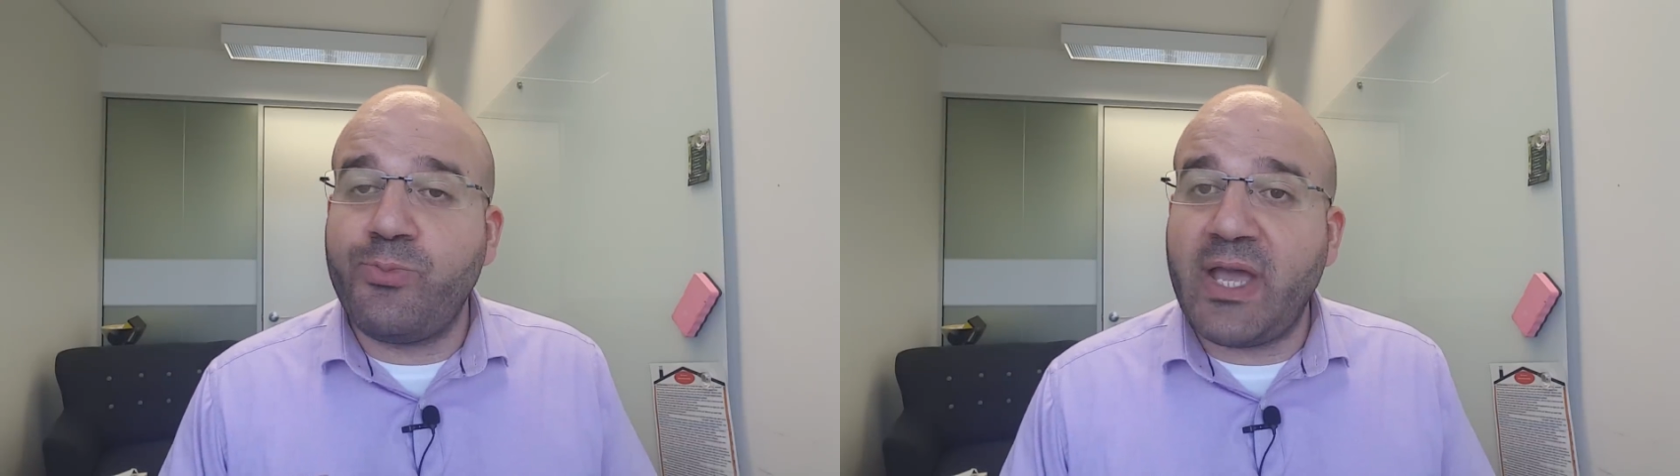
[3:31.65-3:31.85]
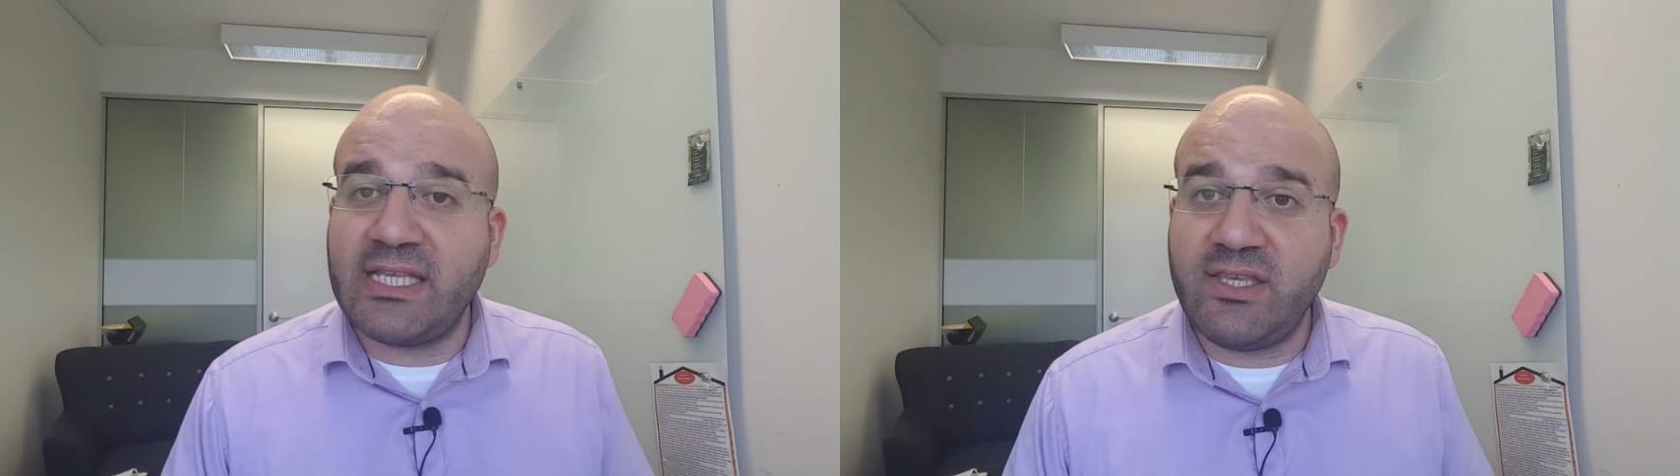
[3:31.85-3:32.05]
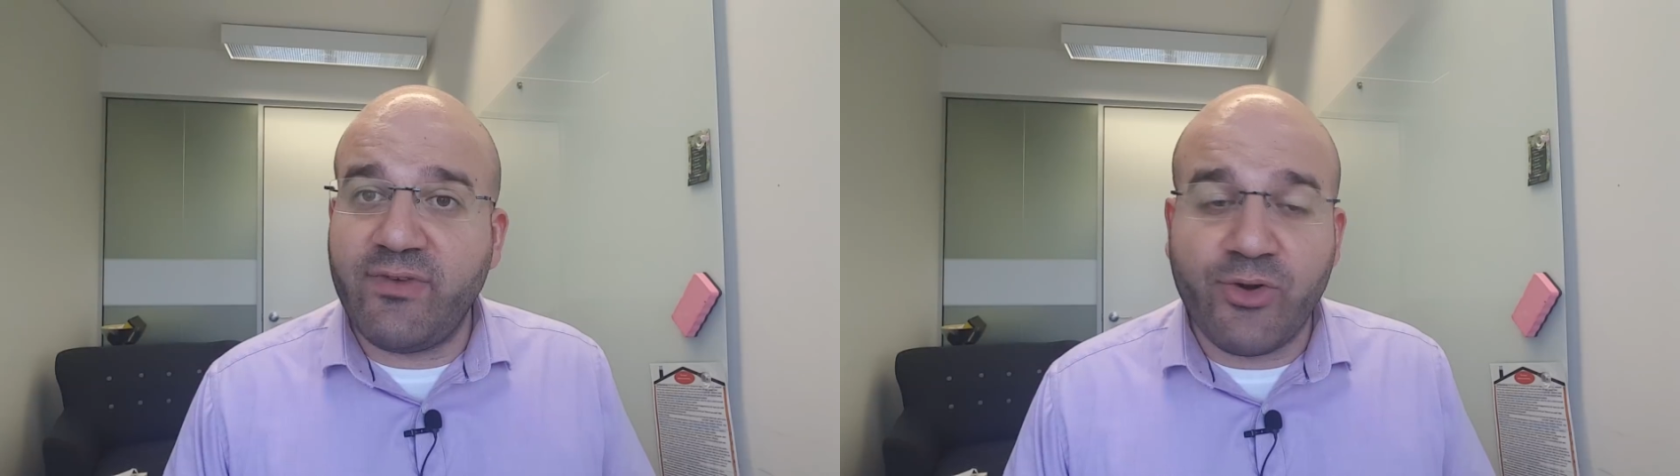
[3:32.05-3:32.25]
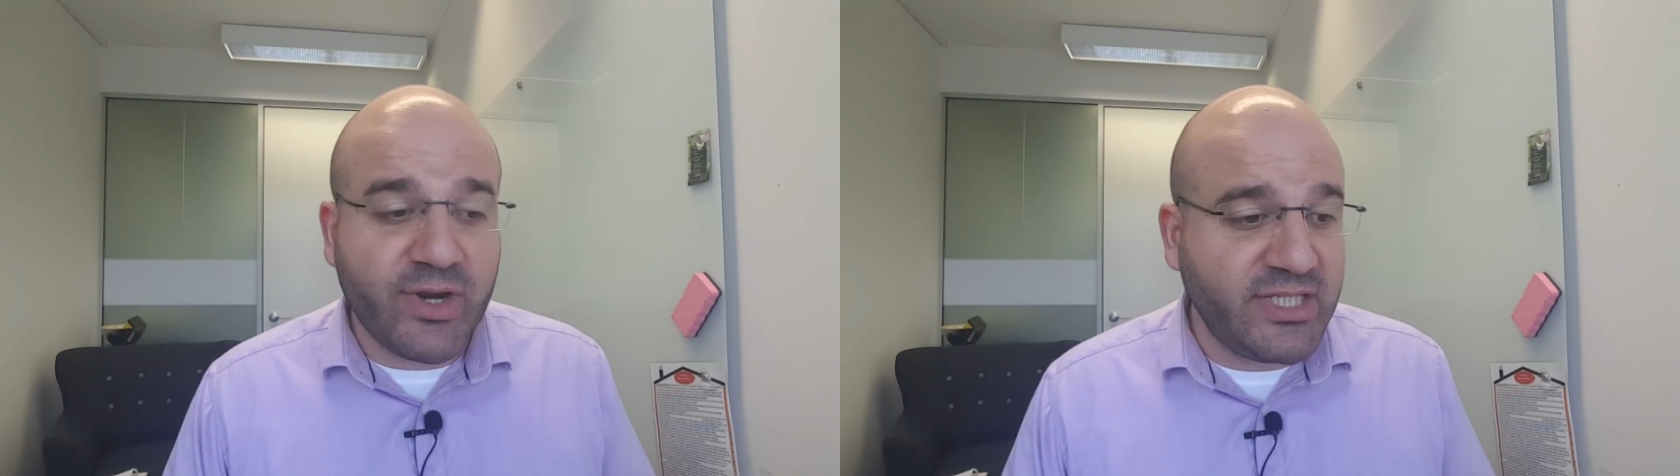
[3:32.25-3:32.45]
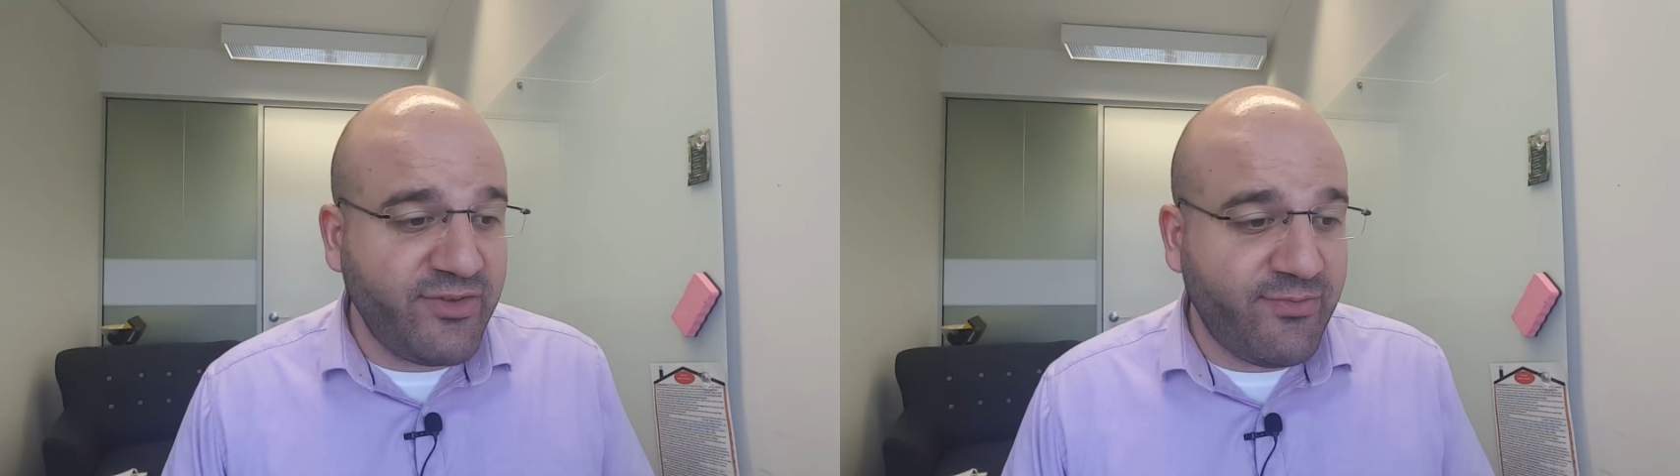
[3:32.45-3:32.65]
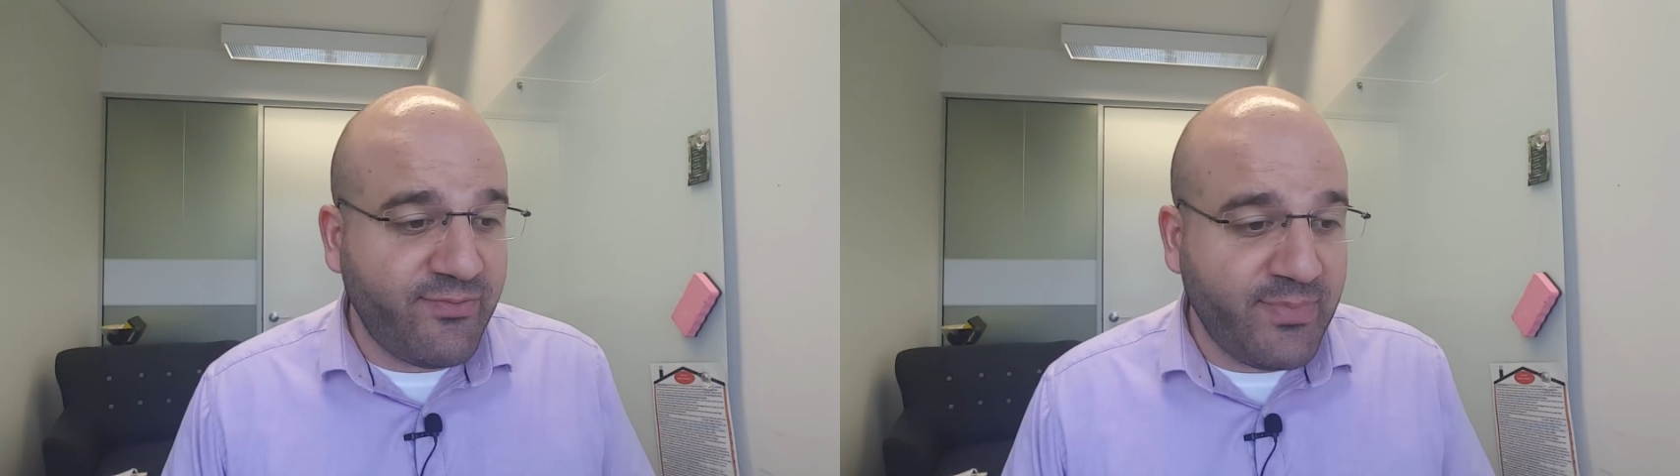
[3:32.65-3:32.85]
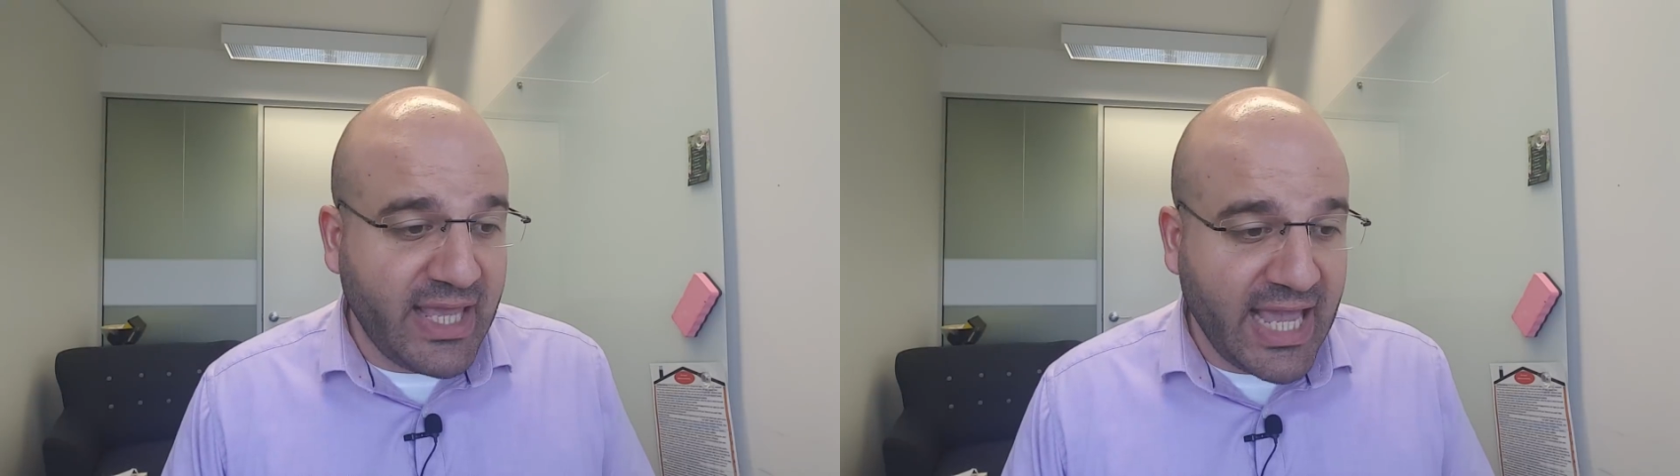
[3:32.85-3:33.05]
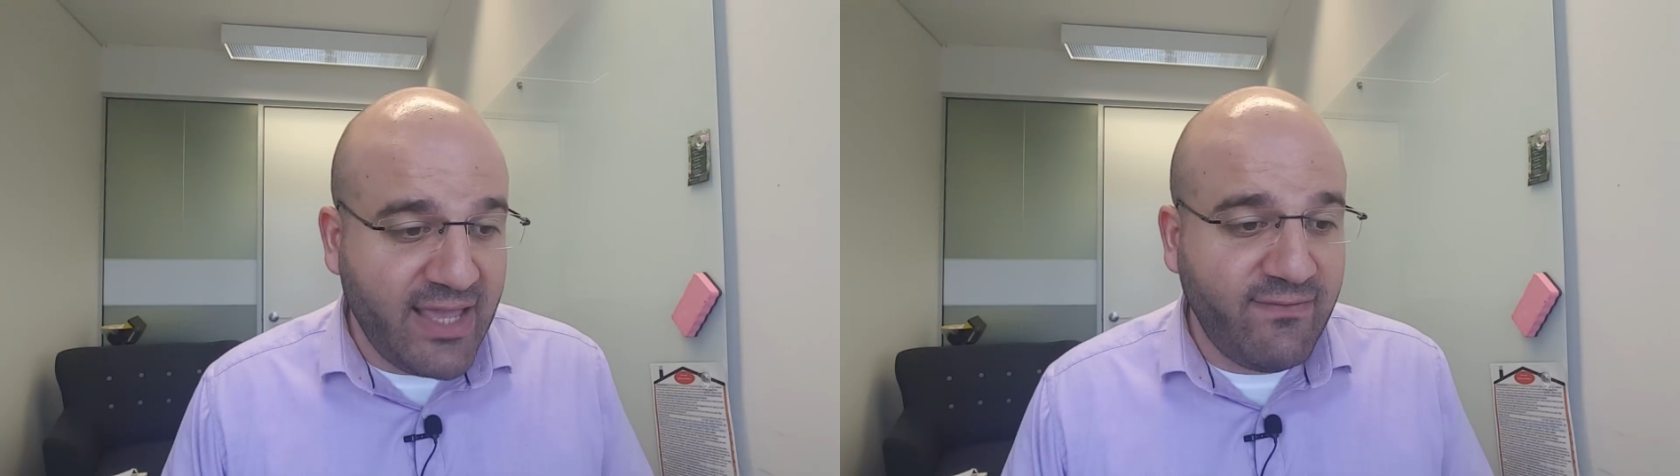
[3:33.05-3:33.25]
passive-aggressive
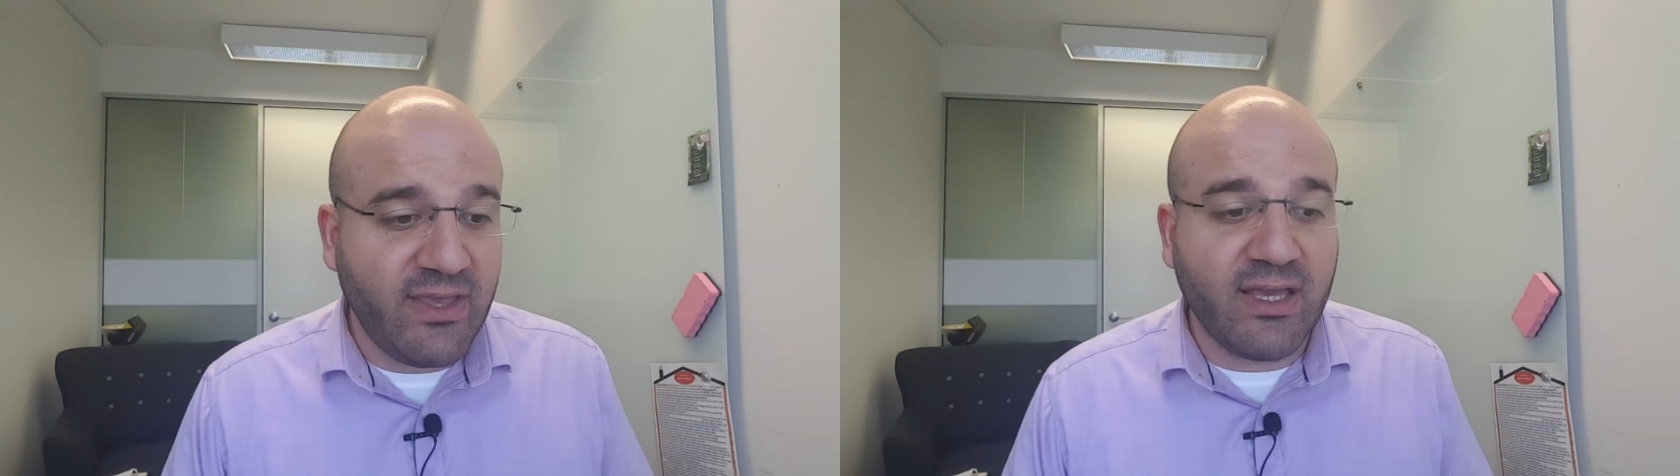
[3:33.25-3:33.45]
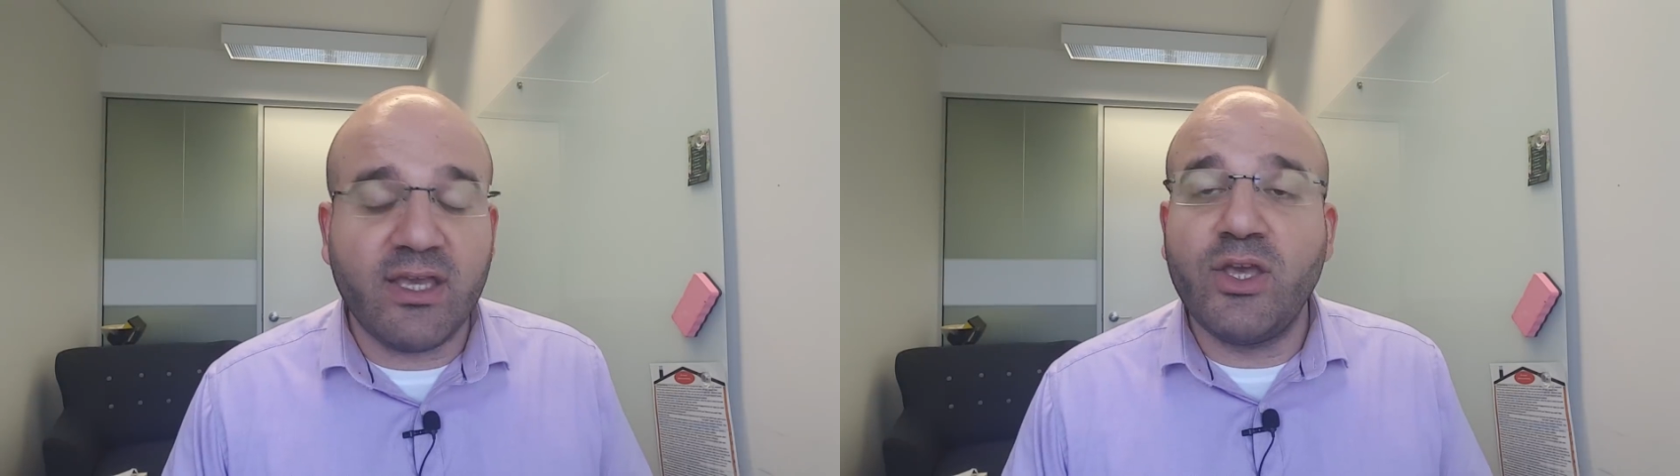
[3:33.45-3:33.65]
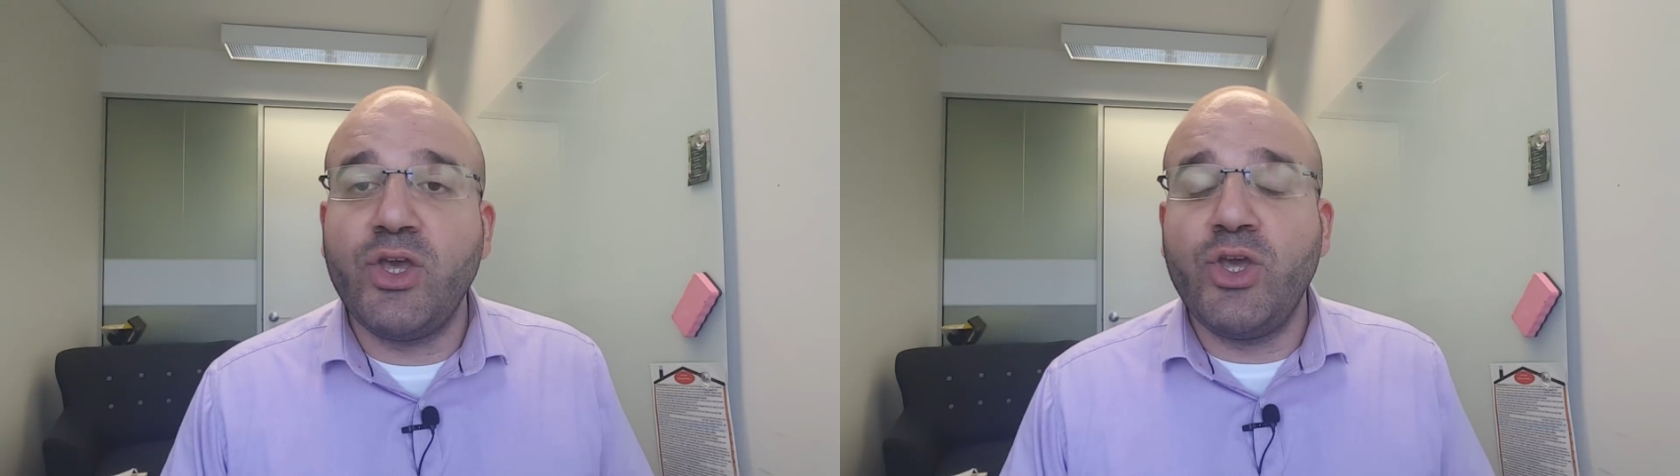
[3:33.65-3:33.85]
behavior,